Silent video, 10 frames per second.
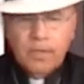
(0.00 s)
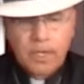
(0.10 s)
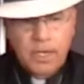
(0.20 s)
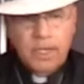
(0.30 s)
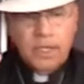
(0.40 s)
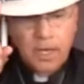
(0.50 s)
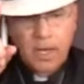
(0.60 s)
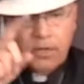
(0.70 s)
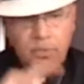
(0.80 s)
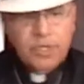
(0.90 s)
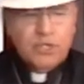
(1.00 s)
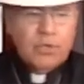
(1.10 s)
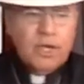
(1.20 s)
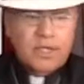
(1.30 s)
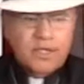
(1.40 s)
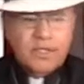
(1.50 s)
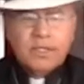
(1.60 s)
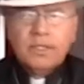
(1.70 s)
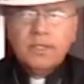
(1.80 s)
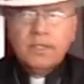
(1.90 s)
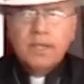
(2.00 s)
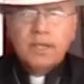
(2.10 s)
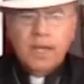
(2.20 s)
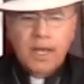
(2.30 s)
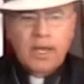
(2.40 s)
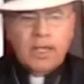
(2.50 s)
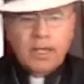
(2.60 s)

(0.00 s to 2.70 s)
In God we trust, and